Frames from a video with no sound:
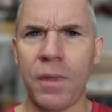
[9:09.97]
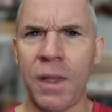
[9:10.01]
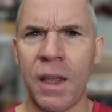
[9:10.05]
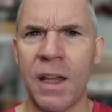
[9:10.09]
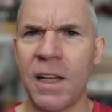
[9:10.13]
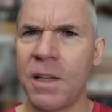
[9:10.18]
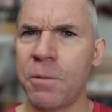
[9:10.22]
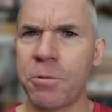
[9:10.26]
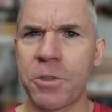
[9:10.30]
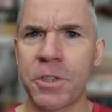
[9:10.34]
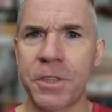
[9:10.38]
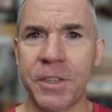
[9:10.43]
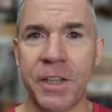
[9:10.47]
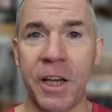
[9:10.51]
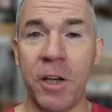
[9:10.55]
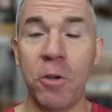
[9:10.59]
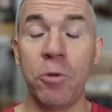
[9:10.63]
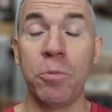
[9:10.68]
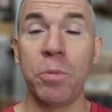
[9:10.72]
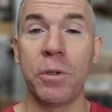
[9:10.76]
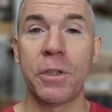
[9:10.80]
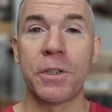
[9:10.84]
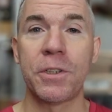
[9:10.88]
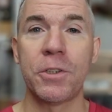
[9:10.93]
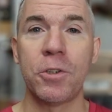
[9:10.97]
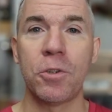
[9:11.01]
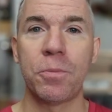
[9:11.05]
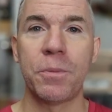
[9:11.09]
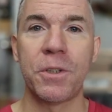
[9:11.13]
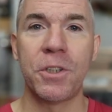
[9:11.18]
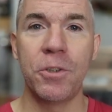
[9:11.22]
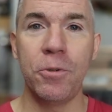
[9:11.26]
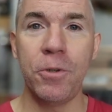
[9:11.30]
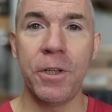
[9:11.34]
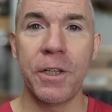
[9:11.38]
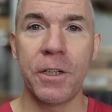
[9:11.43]
And it was terrible. It took
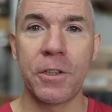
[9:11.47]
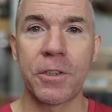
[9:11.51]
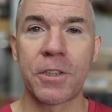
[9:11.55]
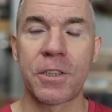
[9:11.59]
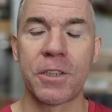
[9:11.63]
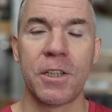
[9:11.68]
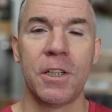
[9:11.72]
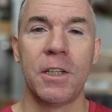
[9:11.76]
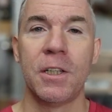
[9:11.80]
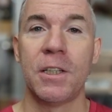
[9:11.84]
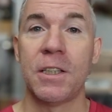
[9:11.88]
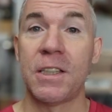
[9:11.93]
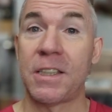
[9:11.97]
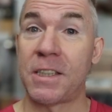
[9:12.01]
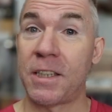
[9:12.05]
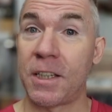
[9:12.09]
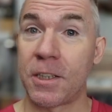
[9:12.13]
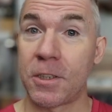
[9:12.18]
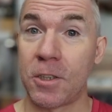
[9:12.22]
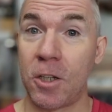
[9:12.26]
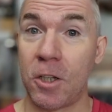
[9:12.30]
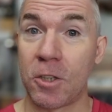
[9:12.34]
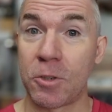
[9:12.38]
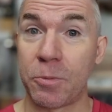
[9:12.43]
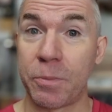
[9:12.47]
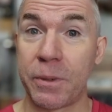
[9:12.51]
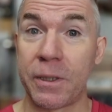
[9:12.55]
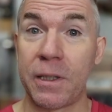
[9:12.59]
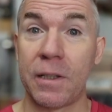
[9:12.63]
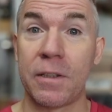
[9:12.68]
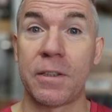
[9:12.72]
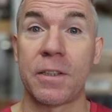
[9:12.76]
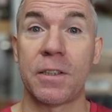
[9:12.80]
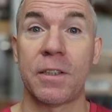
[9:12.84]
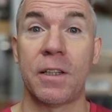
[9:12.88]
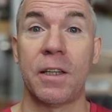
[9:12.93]
me 2 years, 6
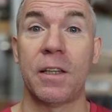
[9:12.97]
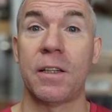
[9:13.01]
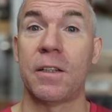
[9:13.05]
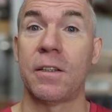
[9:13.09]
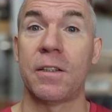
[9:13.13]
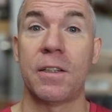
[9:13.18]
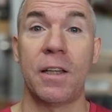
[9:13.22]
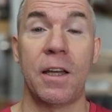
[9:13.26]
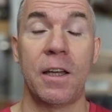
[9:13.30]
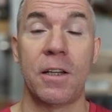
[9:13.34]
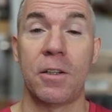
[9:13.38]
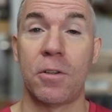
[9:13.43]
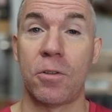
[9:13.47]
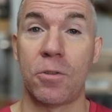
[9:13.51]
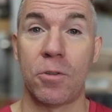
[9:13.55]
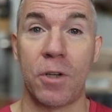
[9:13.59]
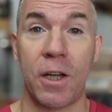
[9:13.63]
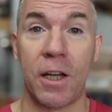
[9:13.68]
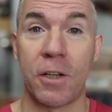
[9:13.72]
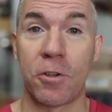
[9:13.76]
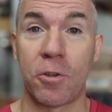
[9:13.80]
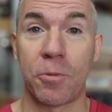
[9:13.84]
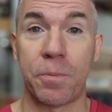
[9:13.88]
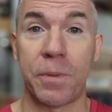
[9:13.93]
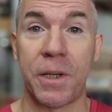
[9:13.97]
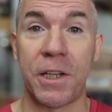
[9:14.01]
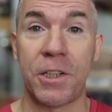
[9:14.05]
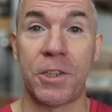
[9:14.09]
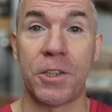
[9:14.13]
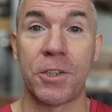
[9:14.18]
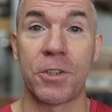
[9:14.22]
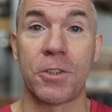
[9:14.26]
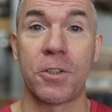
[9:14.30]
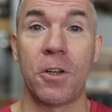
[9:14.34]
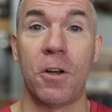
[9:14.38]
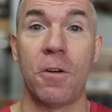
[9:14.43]
hospitals, and I don't know, 100
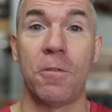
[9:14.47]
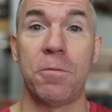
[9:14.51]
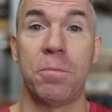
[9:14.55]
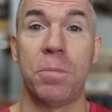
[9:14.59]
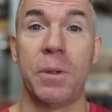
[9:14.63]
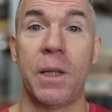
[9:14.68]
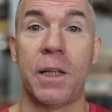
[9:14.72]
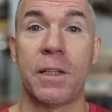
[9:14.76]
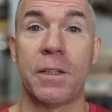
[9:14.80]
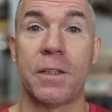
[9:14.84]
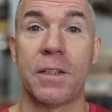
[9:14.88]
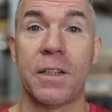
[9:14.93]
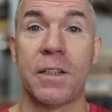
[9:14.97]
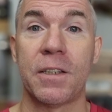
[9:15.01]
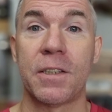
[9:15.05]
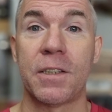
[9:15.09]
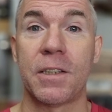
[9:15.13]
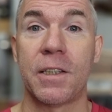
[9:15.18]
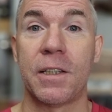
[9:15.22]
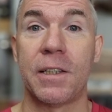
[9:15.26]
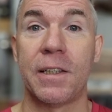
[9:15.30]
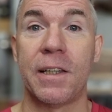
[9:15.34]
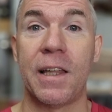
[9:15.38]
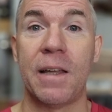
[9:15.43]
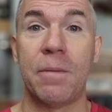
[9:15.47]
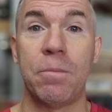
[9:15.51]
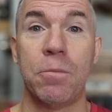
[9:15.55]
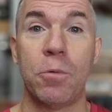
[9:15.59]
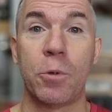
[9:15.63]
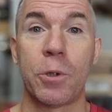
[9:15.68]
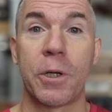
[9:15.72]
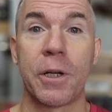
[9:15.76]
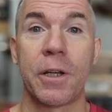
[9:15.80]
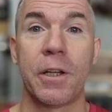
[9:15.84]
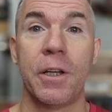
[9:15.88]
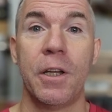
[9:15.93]
pages of blood tests and lab
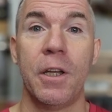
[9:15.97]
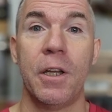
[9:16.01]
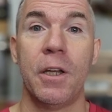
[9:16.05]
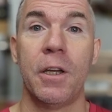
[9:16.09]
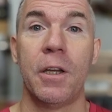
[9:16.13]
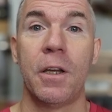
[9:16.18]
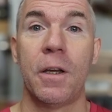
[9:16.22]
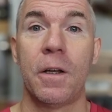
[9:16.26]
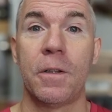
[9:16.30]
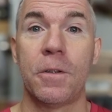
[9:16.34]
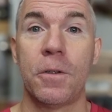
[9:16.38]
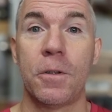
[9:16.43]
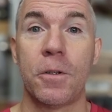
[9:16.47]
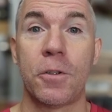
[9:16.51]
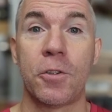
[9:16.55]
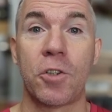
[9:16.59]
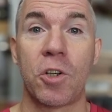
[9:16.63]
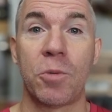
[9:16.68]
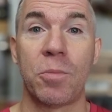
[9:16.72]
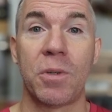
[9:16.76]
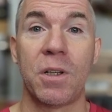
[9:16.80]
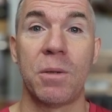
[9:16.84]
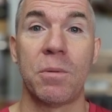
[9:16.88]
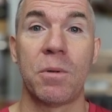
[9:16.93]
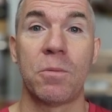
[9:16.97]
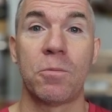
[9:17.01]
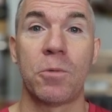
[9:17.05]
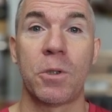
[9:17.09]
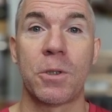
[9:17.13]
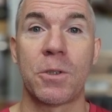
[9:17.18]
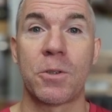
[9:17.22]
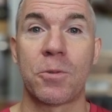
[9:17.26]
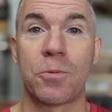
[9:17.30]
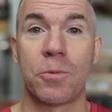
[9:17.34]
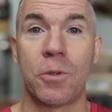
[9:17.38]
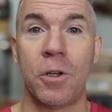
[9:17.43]
work to determine even
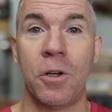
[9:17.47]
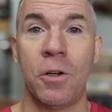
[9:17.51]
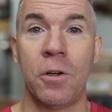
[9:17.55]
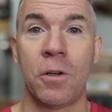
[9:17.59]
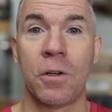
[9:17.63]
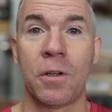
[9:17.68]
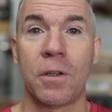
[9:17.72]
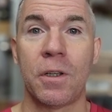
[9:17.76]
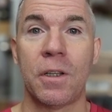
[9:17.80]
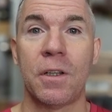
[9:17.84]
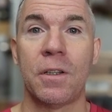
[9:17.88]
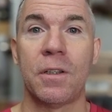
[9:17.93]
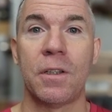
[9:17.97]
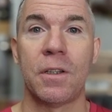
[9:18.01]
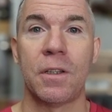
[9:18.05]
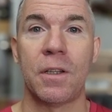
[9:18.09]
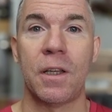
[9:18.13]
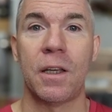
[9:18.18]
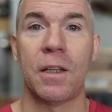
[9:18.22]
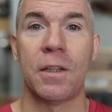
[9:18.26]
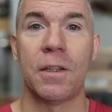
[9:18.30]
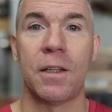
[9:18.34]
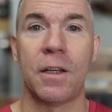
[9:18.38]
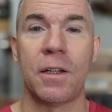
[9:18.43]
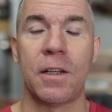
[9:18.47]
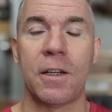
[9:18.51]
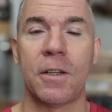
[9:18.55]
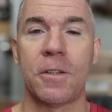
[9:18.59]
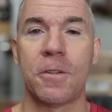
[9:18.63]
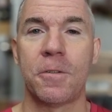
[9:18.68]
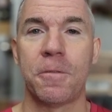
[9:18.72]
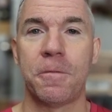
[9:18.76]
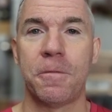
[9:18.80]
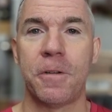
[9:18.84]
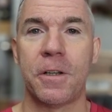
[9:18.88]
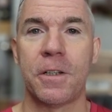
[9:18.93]
what's wrong. And then I
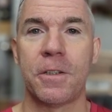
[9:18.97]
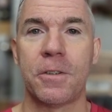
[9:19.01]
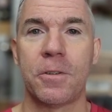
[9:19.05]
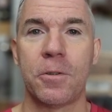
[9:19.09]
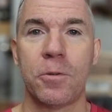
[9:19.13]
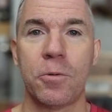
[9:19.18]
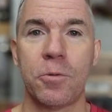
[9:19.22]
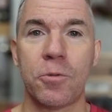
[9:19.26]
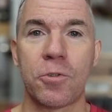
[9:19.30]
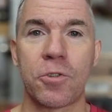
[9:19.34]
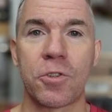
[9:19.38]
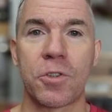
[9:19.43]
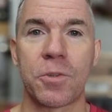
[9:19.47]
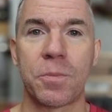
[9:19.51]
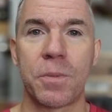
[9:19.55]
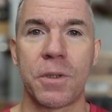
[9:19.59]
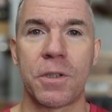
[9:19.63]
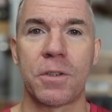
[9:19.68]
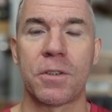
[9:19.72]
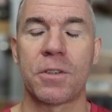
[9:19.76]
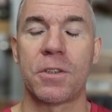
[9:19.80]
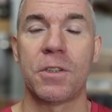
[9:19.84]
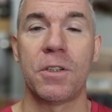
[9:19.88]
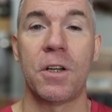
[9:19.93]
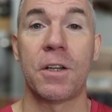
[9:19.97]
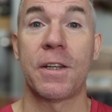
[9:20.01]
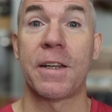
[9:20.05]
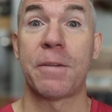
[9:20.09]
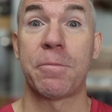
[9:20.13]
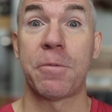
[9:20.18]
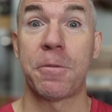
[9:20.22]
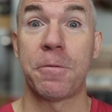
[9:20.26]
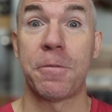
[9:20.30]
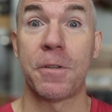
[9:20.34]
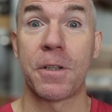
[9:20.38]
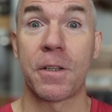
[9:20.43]
had to find solutions, because not
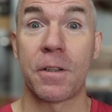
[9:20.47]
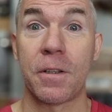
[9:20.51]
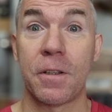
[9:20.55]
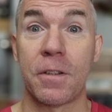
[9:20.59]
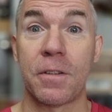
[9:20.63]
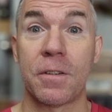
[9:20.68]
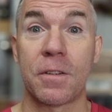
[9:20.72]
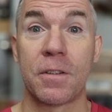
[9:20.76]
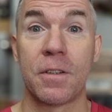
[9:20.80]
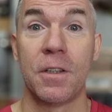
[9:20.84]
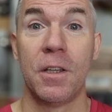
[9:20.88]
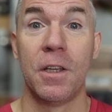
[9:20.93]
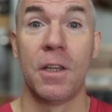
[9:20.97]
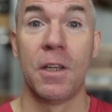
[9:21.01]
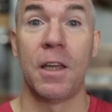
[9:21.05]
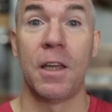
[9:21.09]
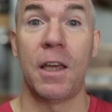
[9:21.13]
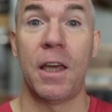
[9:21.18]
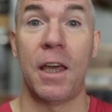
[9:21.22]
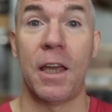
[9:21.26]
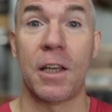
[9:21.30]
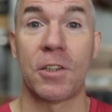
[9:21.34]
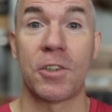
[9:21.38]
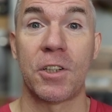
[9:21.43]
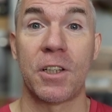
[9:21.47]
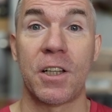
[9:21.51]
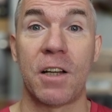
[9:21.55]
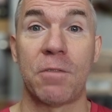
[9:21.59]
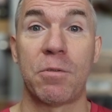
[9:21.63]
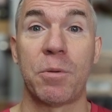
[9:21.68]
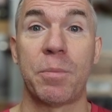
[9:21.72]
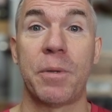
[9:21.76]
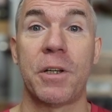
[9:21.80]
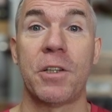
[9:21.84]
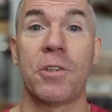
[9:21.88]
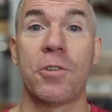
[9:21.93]
everything is actually
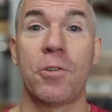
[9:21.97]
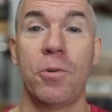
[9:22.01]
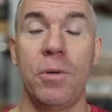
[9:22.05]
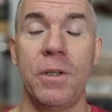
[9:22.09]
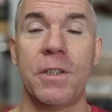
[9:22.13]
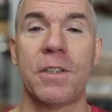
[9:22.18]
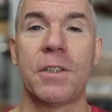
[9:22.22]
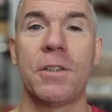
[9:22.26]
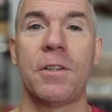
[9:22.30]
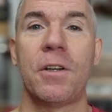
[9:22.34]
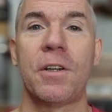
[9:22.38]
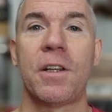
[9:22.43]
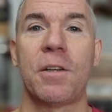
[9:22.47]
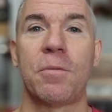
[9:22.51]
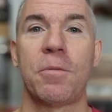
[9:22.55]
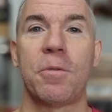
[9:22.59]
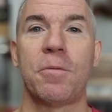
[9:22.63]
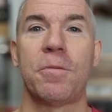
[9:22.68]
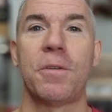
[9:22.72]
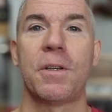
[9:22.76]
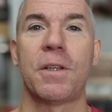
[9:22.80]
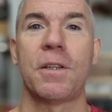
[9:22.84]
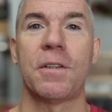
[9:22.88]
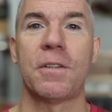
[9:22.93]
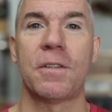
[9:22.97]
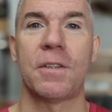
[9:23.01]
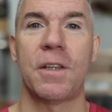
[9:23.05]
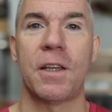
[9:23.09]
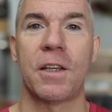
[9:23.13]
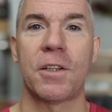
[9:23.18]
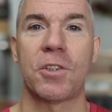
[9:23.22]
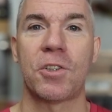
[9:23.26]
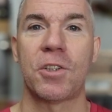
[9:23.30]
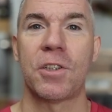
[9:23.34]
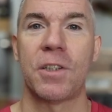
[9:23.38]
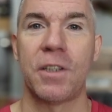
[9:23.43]
covered by insurance. Not everything is
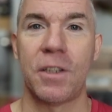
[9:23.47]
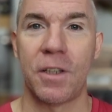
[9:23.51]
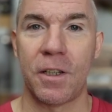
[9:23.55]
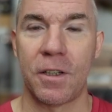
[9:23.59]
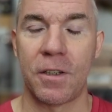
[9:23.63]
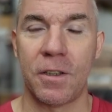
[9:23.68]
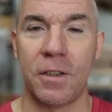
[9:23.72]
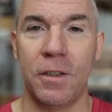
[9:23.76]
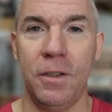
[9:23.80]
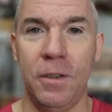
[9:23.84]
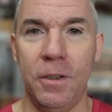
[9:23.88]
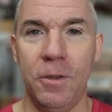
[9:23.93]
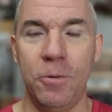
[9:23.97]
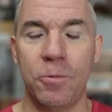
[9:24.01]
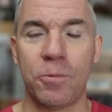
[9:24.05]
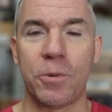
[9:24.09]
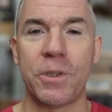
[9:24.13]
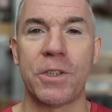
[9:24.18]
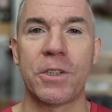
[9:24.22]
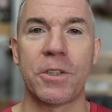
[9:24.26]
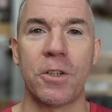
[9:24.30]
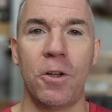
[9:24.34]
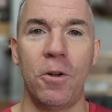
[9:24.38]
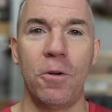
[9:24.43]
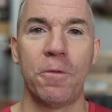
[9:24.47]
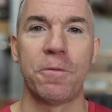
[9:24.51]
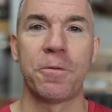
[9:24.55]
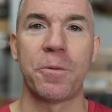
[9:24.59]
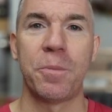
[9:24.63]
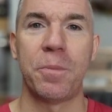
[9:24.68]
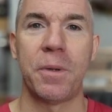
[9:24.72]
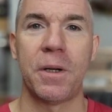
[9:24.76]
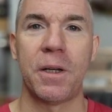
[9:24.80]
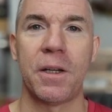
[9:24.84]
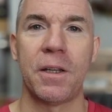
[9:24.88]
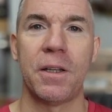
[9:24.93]
actually resolved
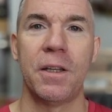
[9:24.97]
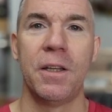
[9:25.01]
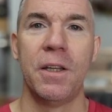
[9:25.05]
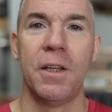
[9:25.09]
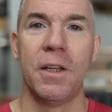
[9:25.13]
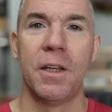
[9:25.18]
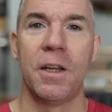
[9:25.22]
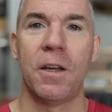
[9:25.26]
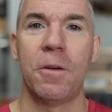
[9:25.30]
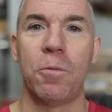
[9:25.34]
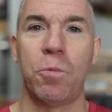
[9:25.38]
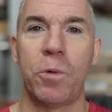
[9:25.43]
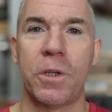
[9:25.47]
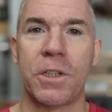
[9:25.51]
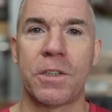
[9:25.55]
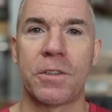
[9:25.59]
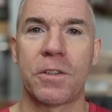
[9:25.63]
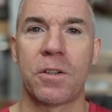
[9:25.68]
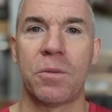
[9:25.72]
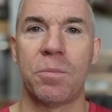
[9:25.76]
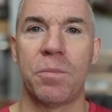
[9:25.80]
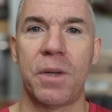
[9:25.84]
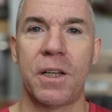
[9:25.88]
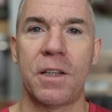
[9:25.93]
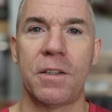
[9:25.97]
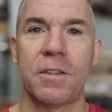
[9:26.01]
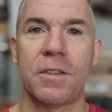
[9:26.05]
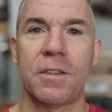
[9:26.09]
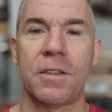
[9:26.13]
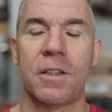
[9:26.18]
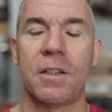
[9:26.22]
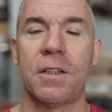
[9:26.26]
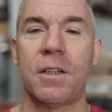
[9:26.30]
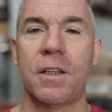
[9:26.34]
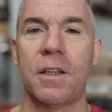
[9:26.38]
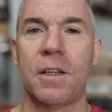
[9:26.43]
by Western
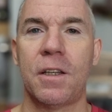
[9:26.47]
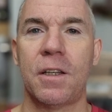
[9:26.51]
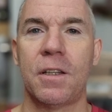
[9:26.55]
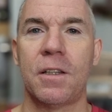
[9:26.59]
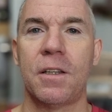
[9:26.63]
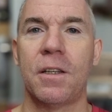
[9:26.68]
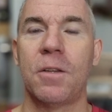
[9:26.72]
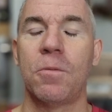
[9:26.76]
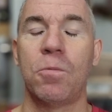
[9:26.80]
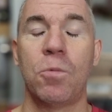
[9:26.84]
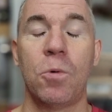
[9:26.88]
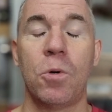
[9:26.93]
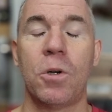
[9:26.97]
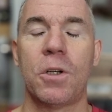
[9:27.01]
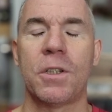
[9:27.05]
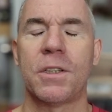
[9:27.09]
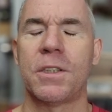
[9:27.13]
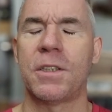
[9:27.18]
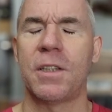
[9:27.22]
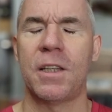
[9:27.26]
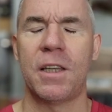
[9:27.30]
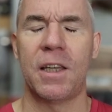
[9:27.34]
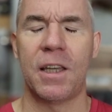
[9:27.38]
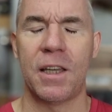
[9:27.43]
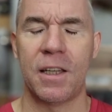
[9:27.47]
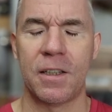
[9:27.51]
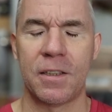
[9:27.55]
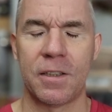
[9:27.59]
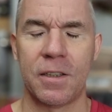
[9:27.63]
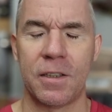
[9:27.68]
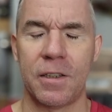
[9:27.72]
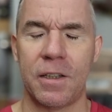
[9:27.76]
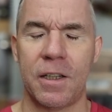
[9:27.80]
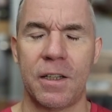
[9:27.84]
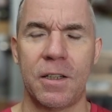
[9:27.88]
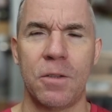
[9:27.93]
medicine, and it was a
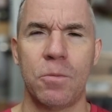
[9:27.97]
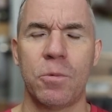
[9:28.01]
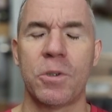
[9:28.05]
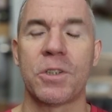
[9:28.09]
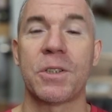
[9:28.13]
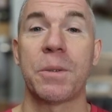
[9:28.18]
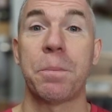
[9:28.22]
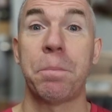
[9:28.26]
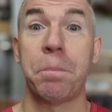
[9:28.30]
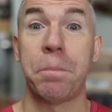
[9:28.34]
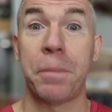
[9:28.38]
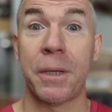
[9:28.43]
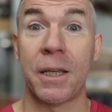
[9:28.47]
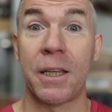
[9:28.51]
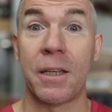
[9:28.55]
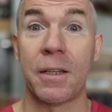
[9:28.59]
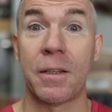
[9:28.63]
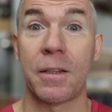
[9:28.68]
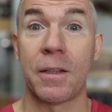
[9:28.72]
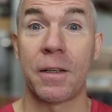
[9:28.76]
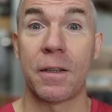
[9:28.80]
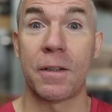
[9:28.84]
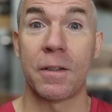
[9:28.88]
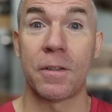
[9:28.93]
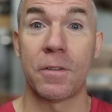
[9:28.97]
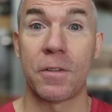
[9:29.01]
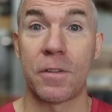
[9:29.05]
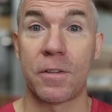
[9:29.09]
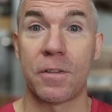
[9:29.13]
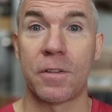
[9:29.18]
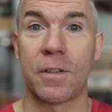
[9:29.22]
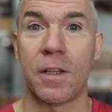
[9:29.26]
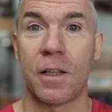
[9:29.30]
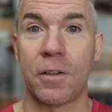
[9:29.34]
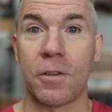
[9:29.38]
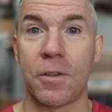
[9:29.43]
hassle and it was a pain. I can
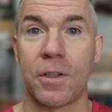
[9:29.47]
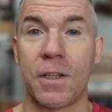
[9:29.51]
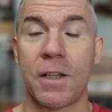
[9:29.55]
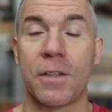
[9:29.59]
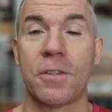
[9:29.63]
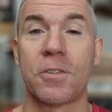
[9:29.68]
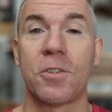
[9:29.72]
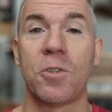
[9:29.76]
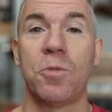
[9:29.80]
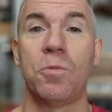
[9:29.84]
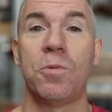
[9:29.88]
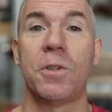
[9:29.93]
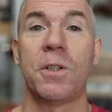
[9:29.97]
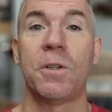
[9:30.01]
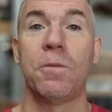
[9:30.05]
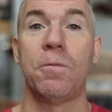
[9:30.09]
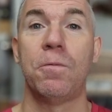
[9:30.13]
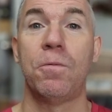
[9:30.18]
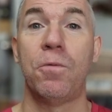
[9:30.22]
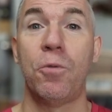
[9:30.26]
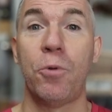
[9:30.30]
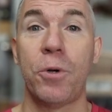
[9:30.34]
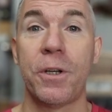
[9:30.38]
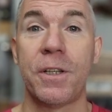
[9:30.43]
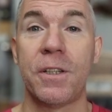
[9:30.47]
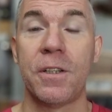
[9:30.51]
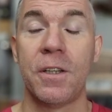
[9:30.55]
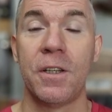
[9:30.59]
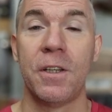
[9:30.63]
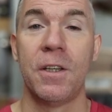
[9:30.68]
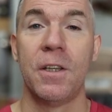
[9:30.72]
just tell you that. So you want to avoid